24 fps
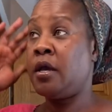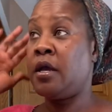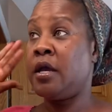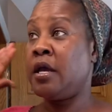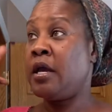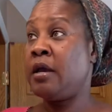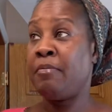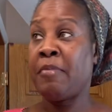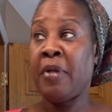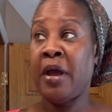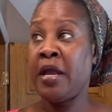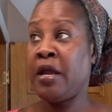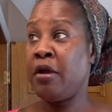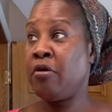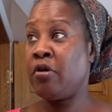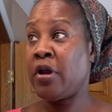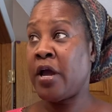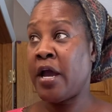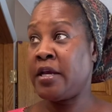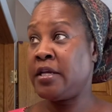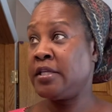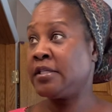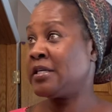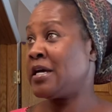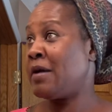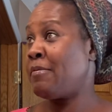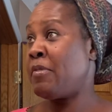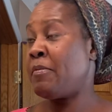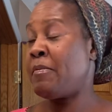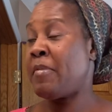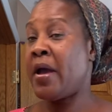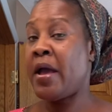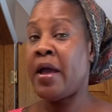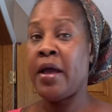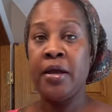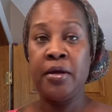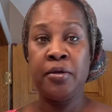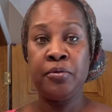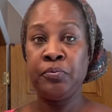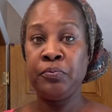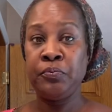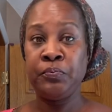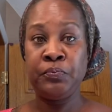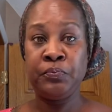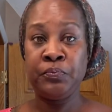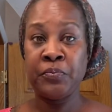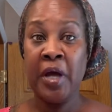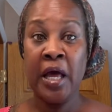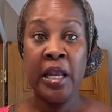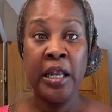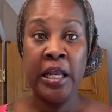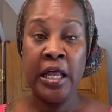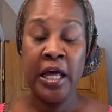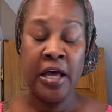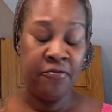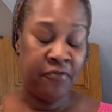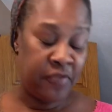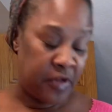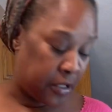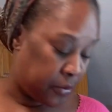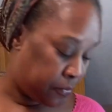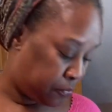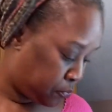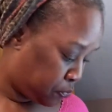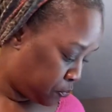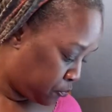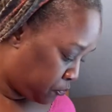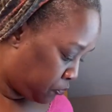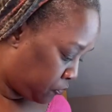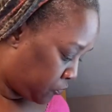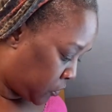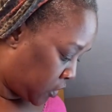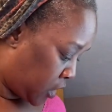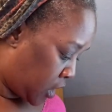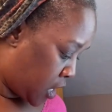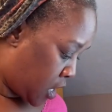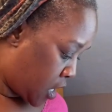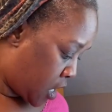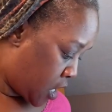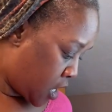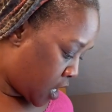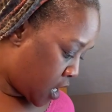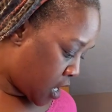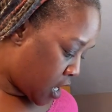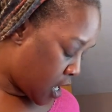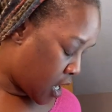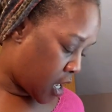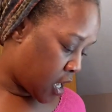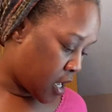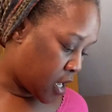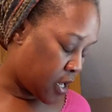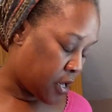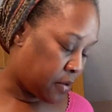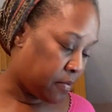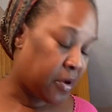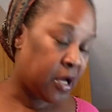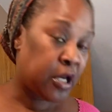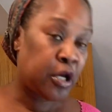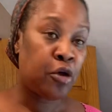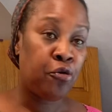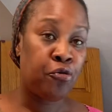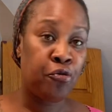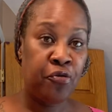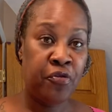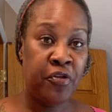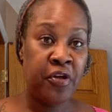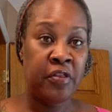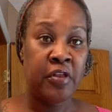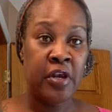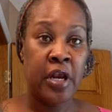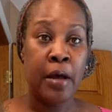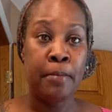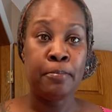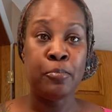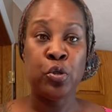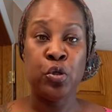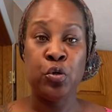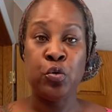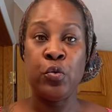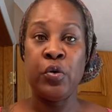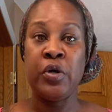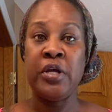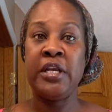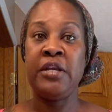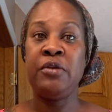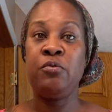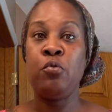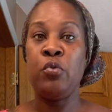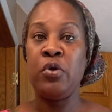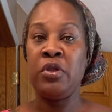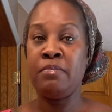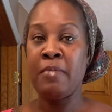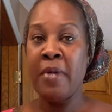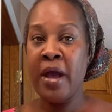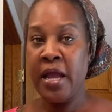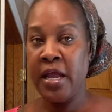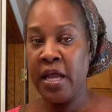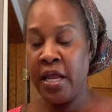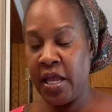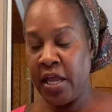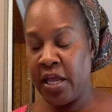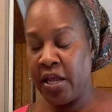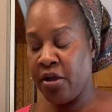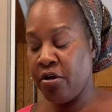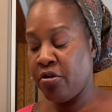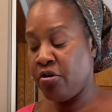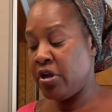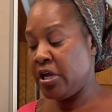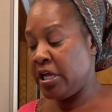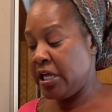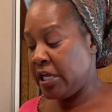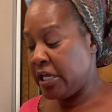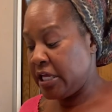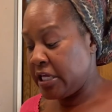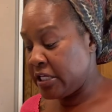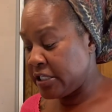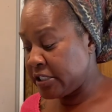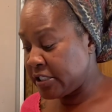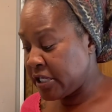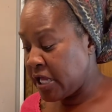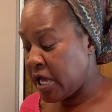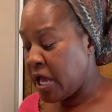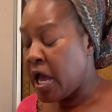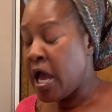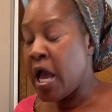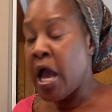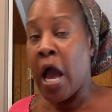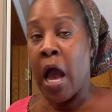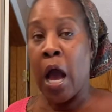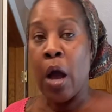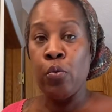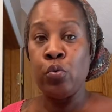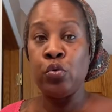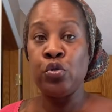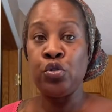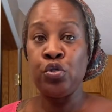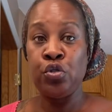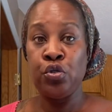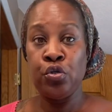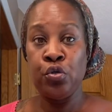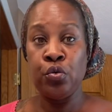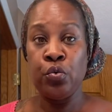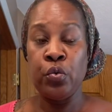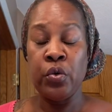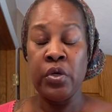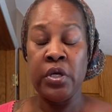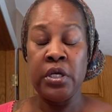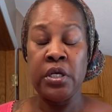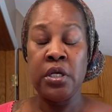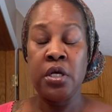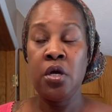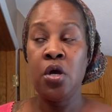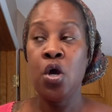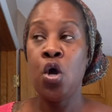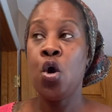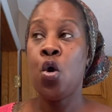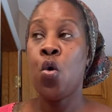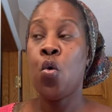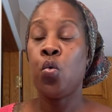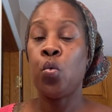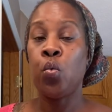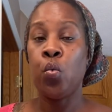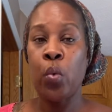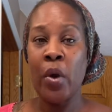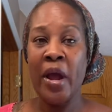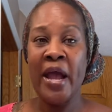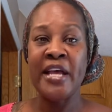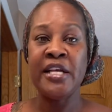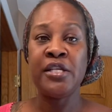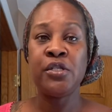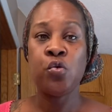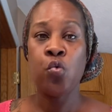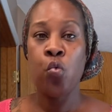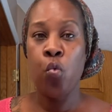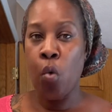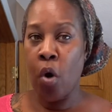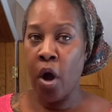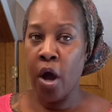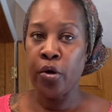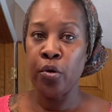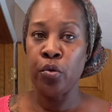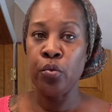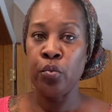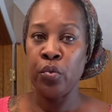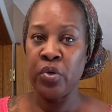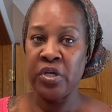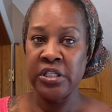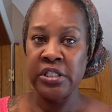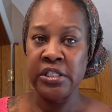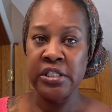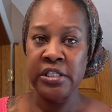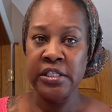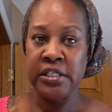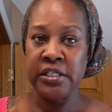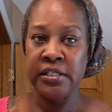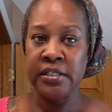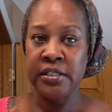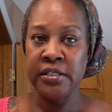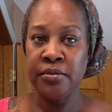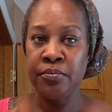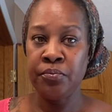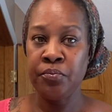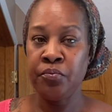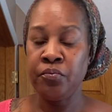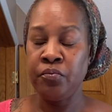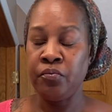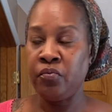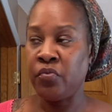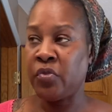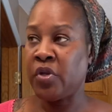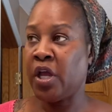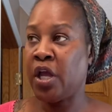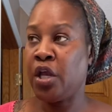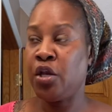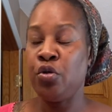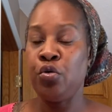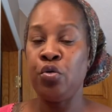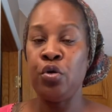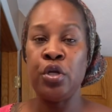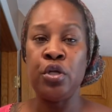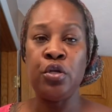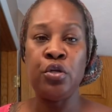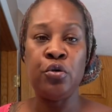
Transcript: and my hairline is coming back. I love it. Another thing that I'm doing with my hair is I was doing rice water rinses, and you can